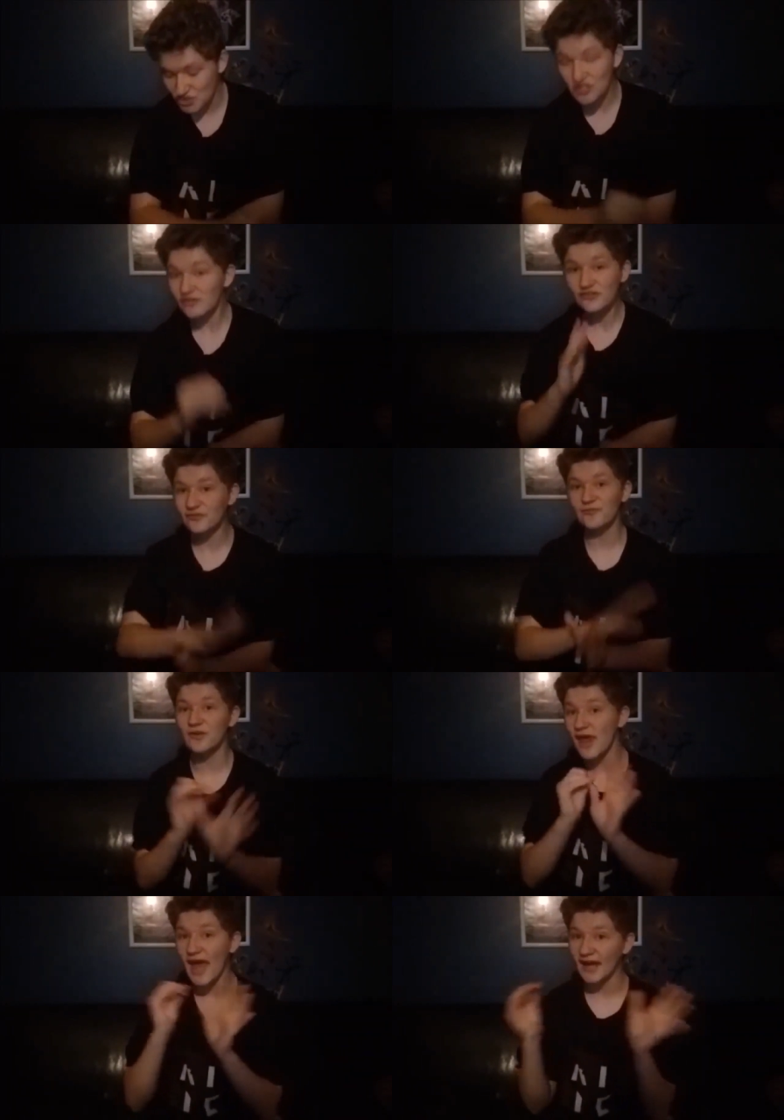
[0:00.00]
just for
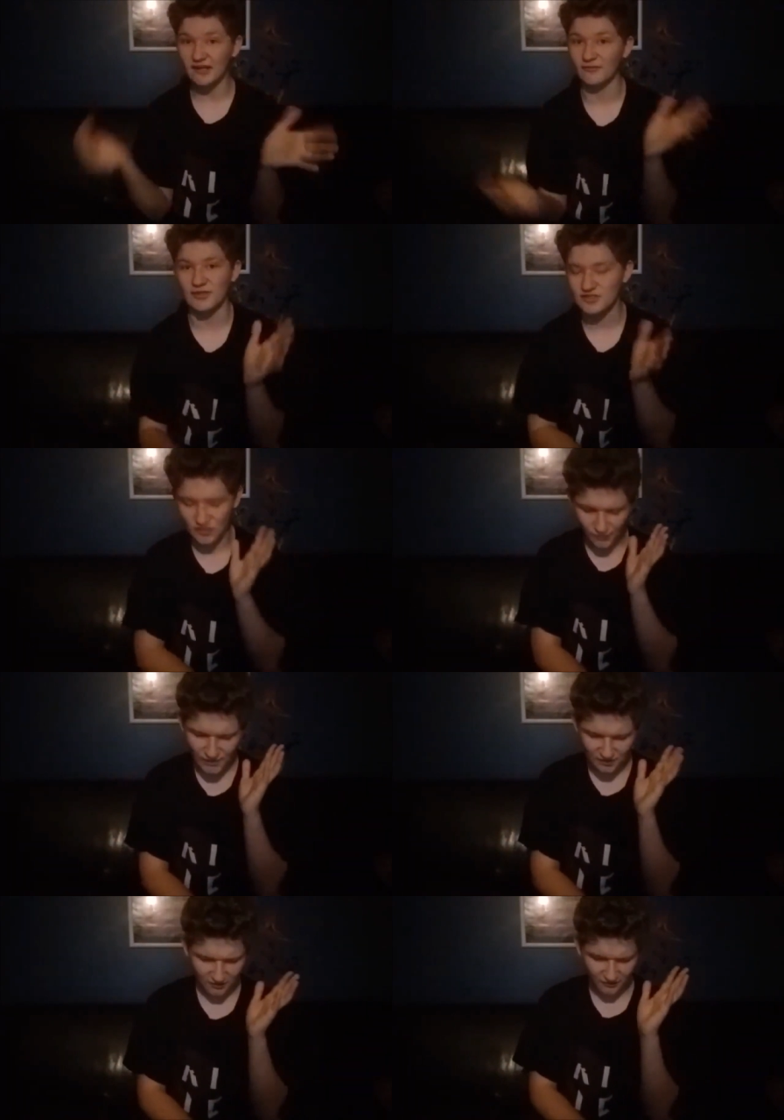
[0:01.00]
the heck of it, just
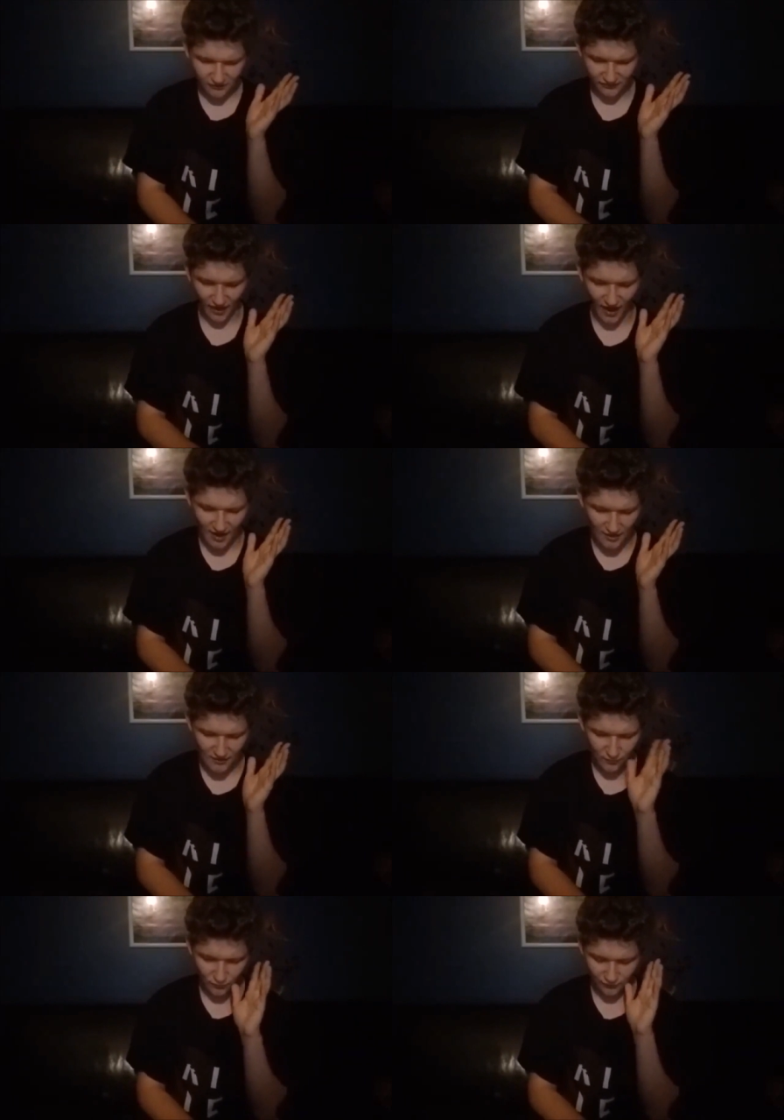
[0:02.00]
because
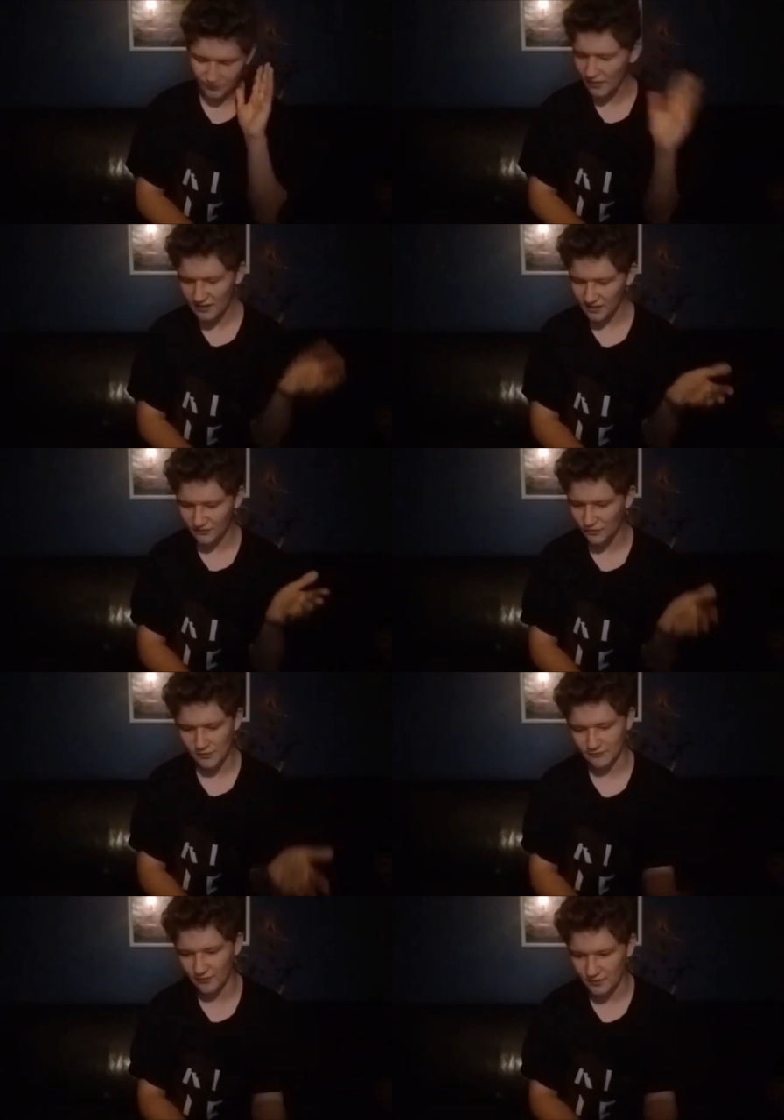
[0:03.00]
I was planning on doing
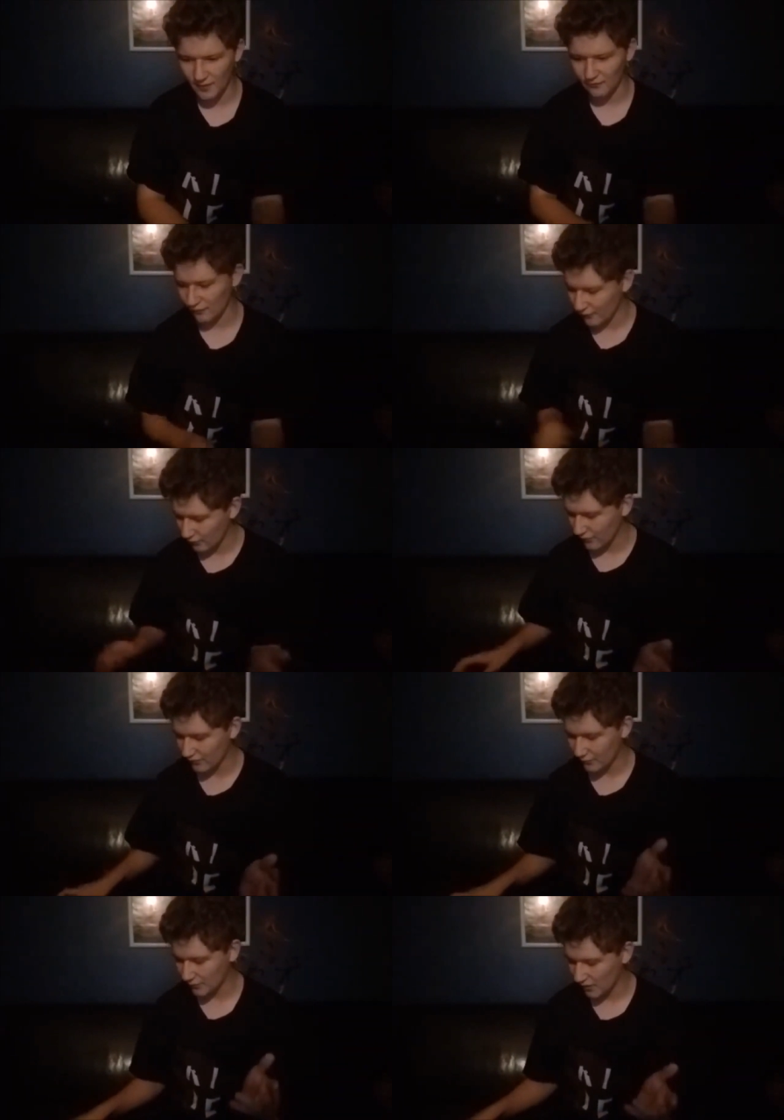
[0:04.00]
a Funny Bad review of
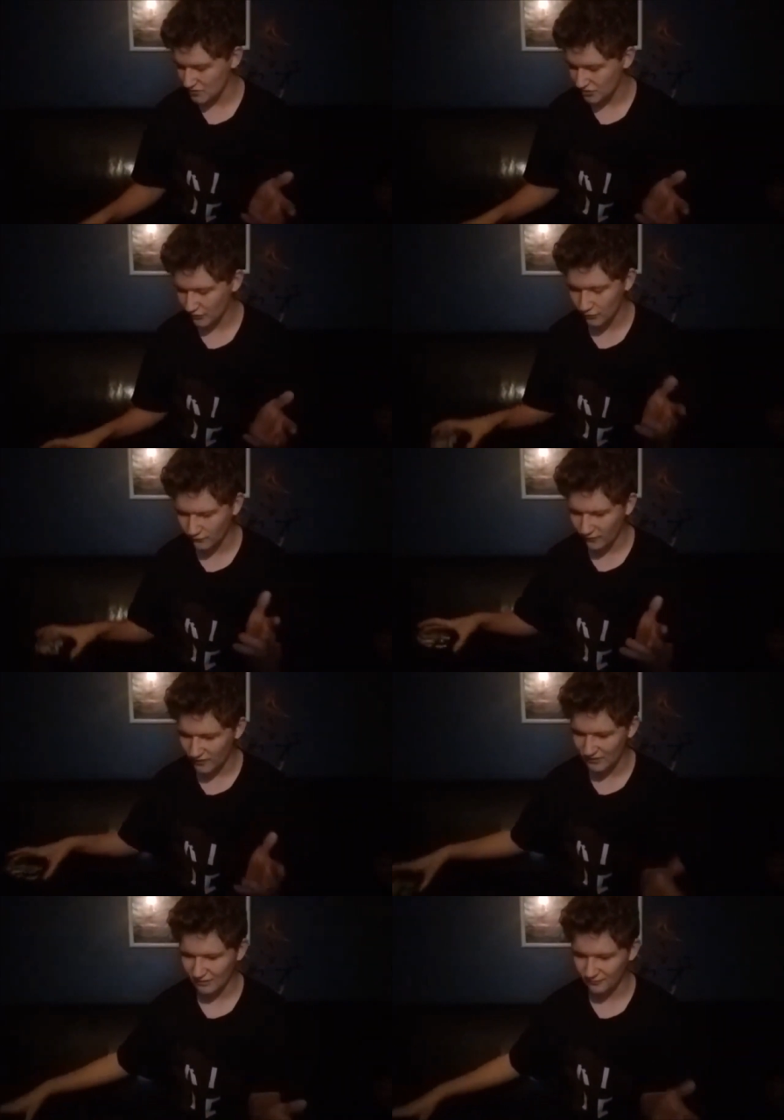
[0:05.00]
this, but I just couldn't
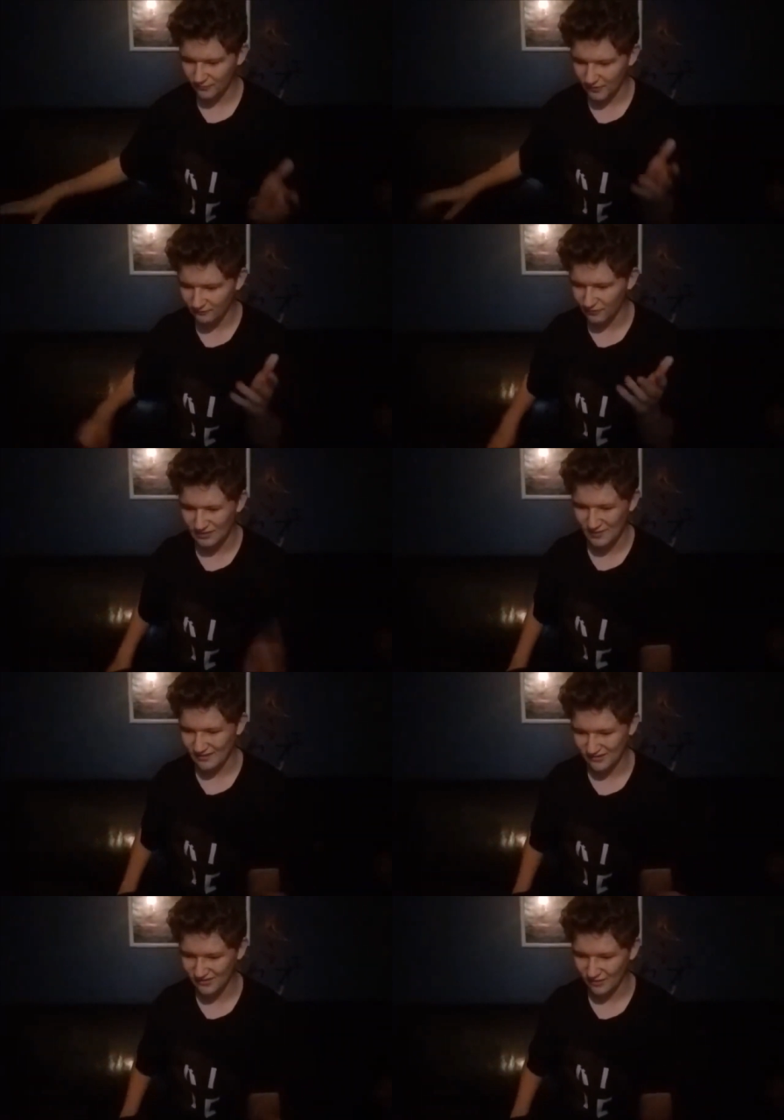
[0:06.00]
find enough, like, Funny
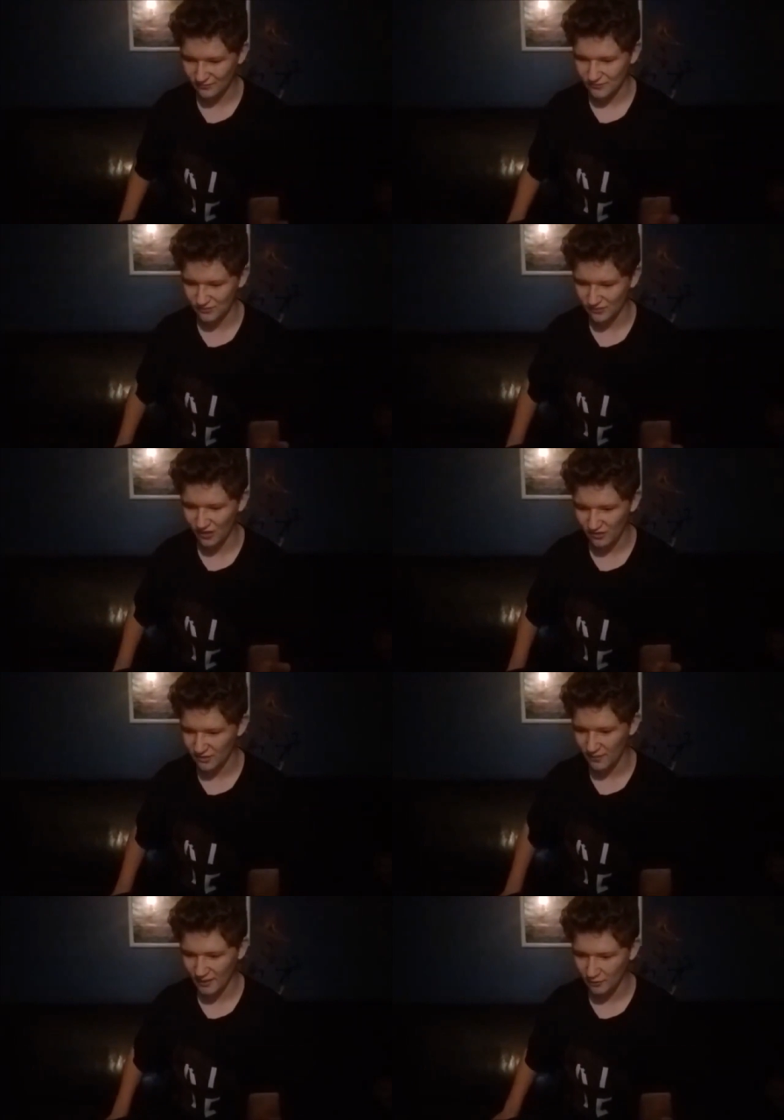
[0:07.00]
Bad stuff to talk
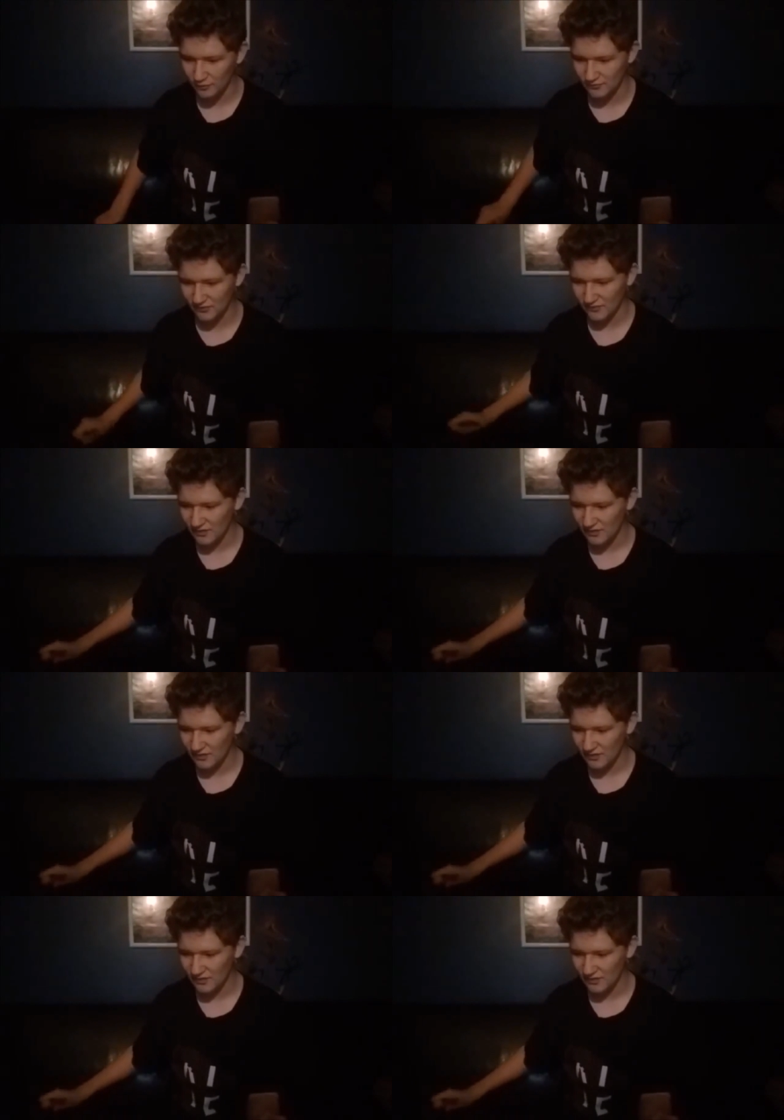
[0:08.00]
about.